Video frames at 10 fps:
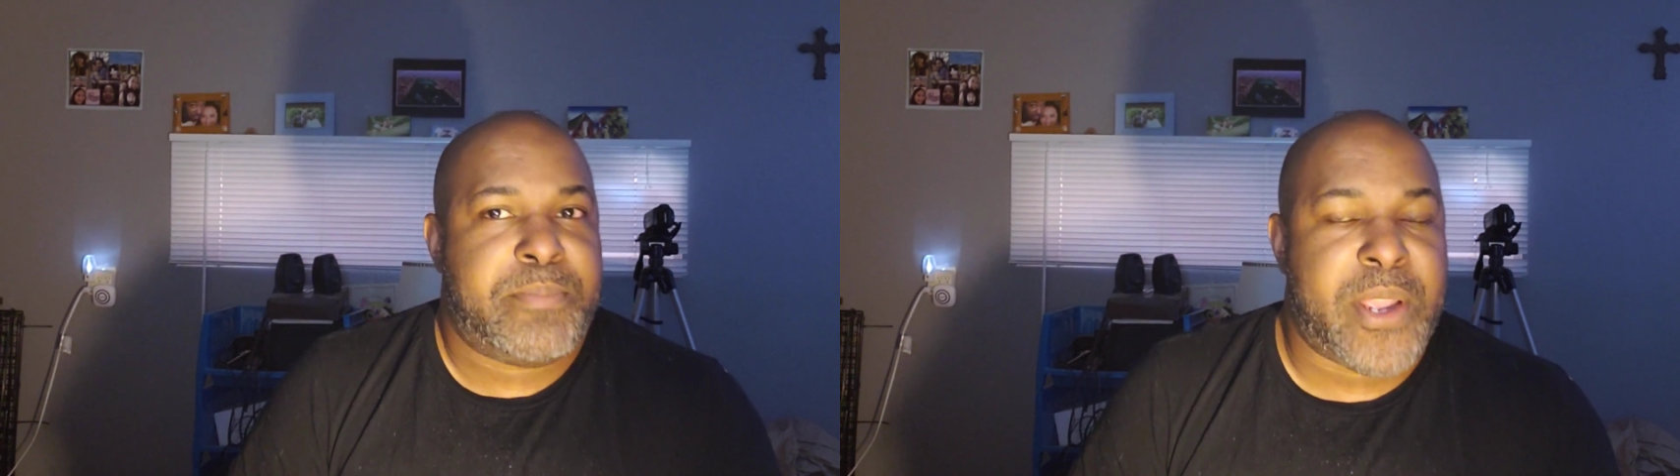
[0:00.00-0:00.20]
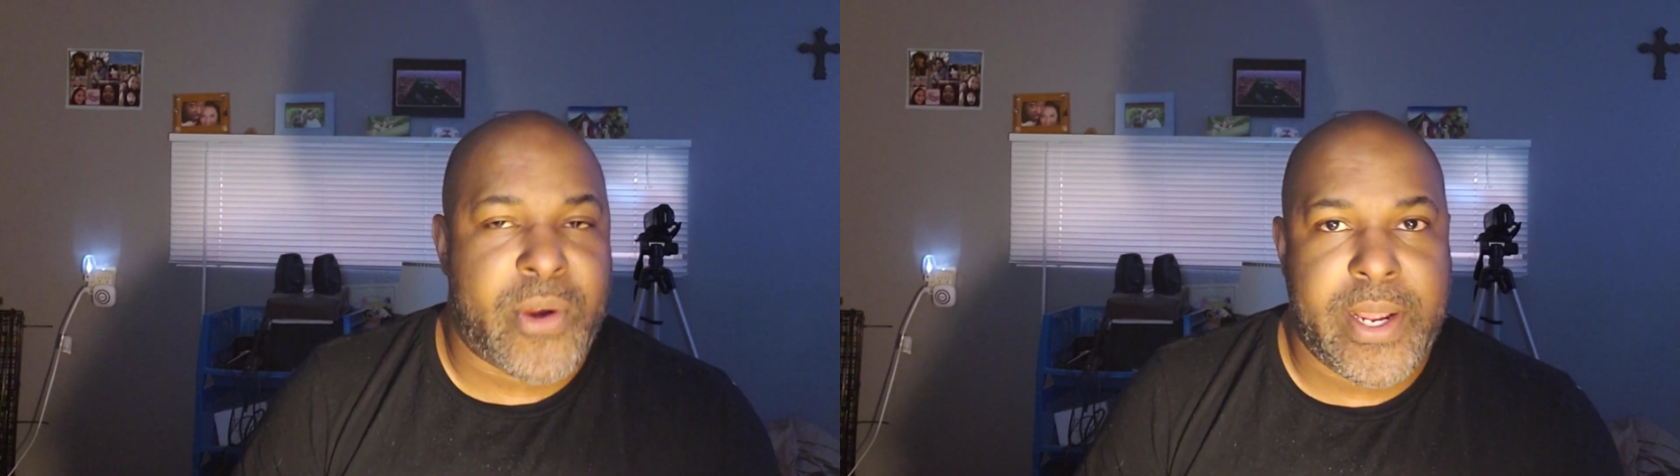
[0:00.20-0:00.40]

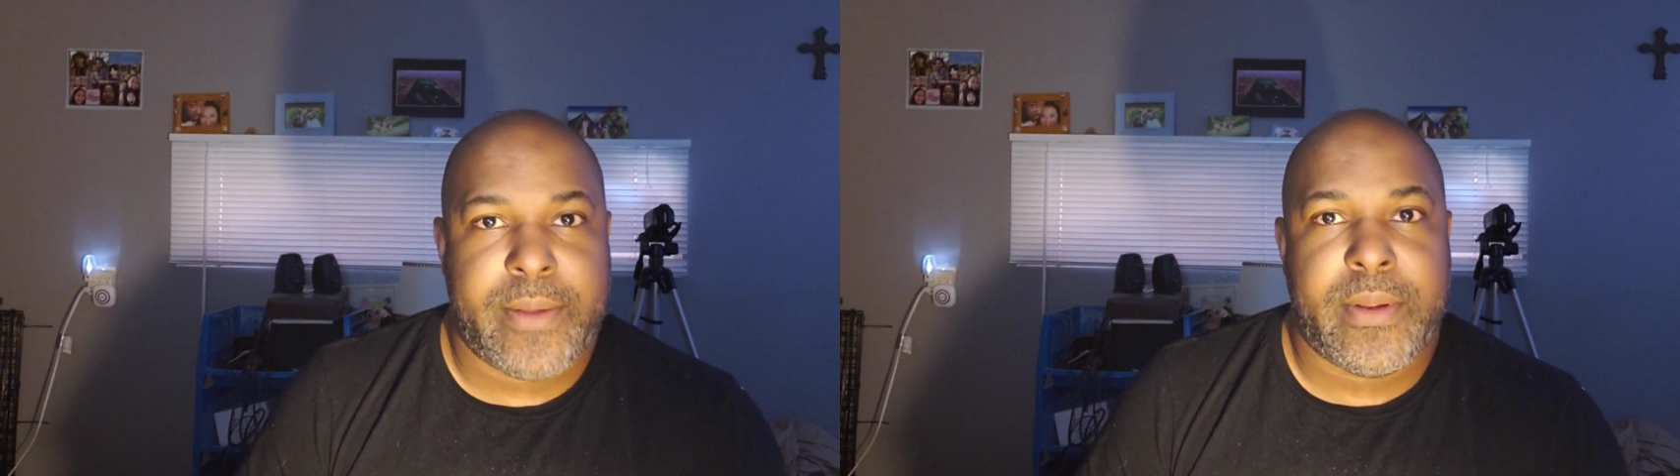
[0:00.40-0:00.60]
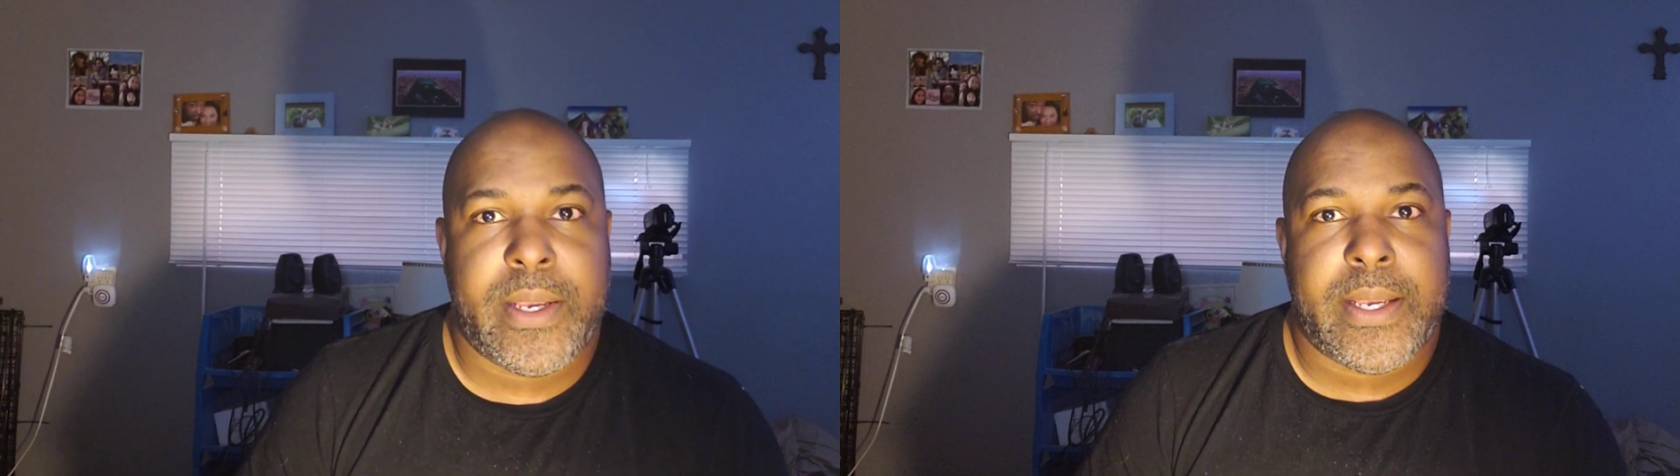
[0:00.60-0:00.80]

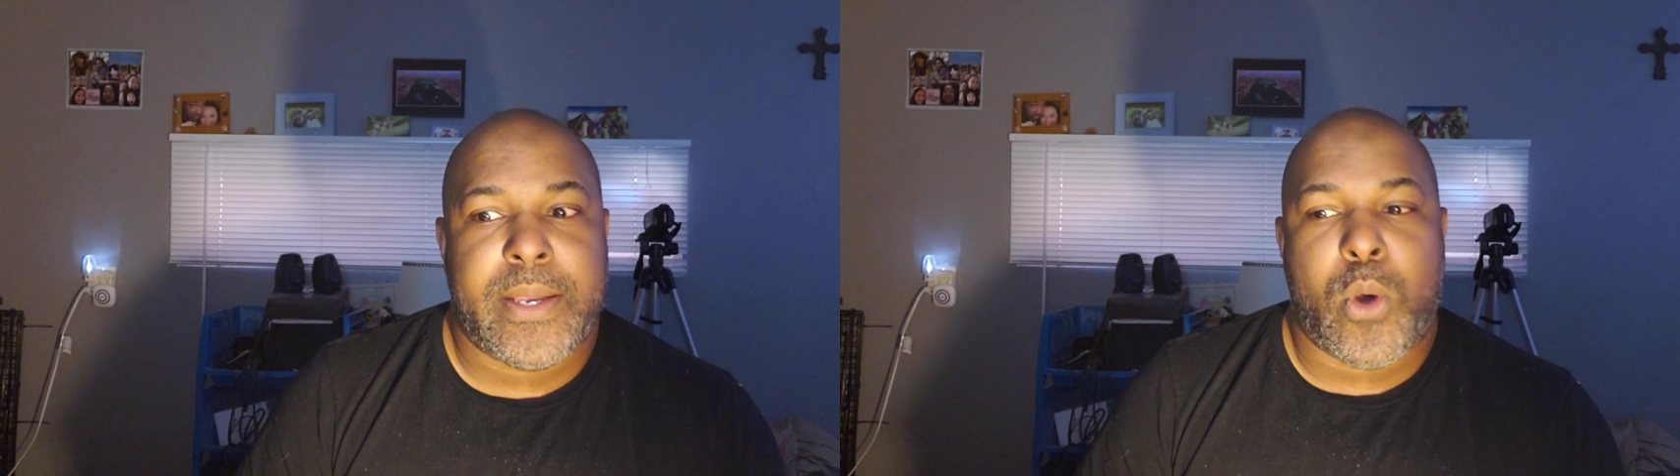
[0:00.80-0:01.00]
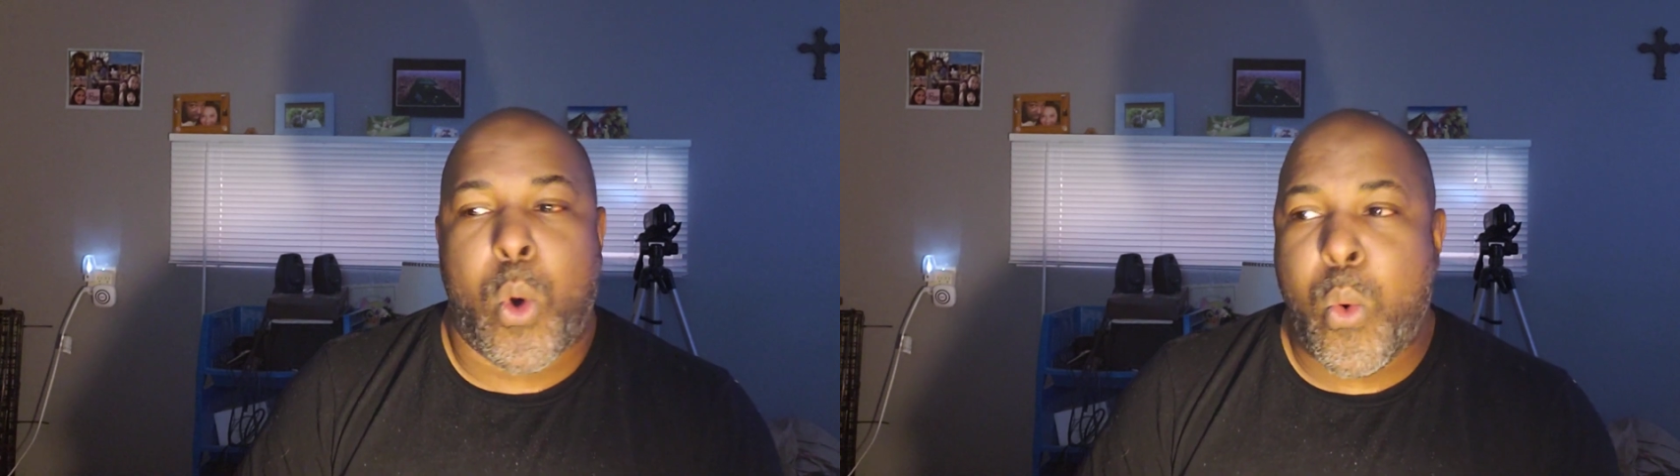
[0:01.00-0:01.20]
Period.
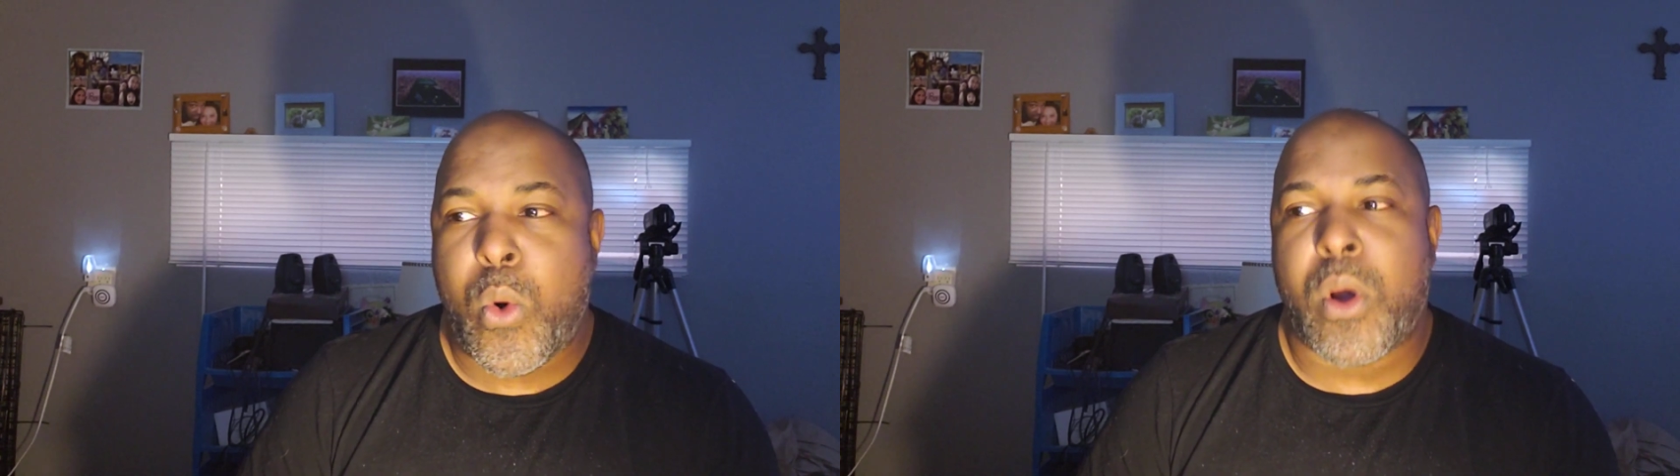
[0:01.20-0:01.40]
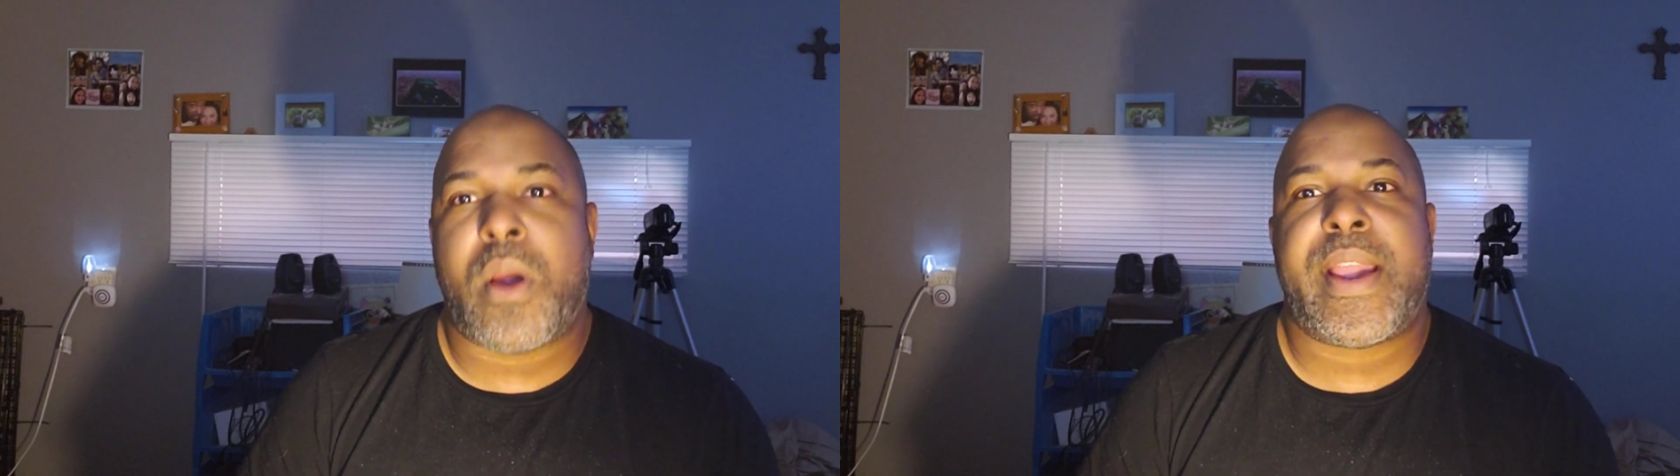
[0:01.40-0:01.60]

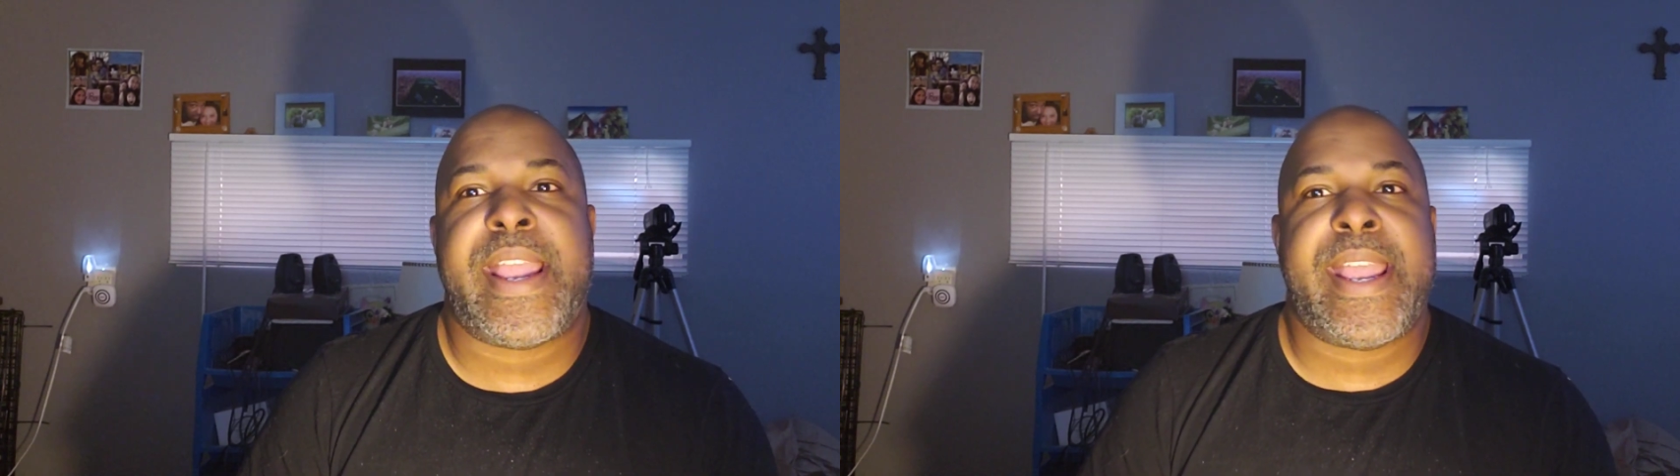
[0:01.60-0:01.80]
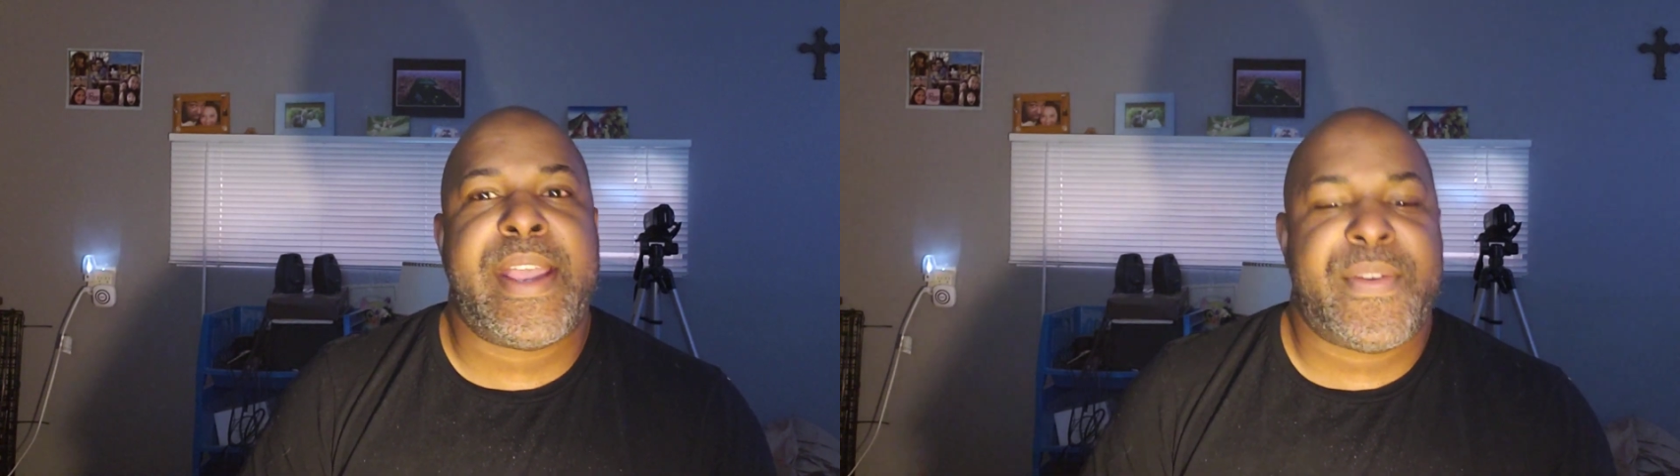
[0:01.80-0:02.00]
Or
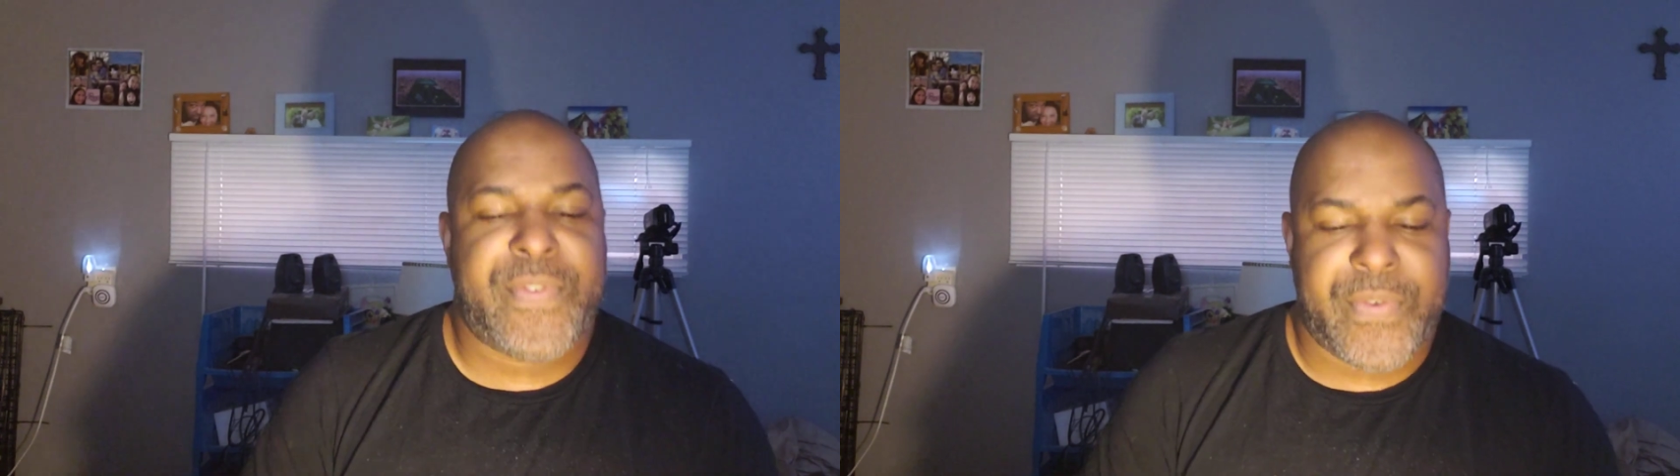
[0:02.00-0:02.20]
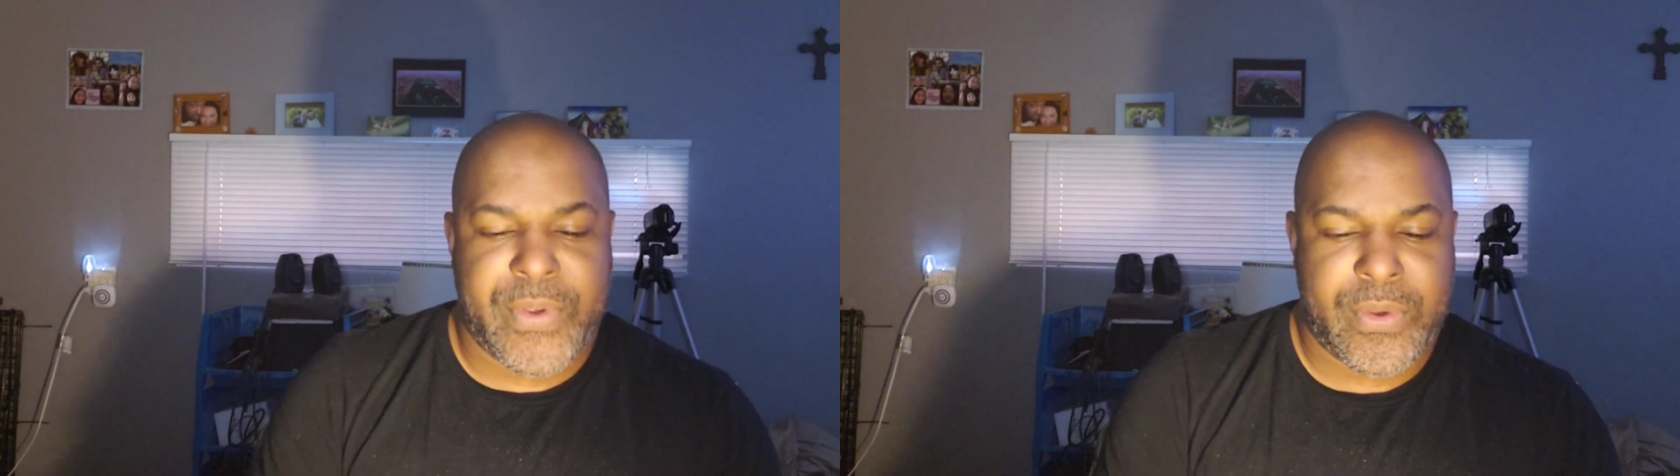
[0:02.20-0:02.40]

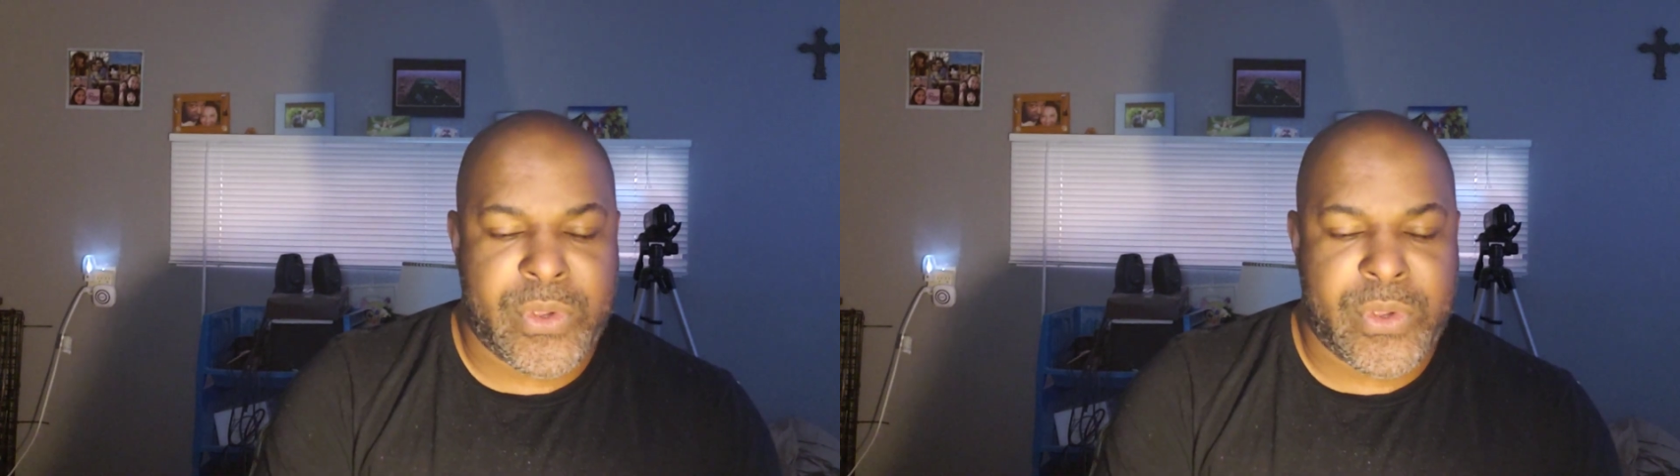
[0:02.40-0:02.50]
if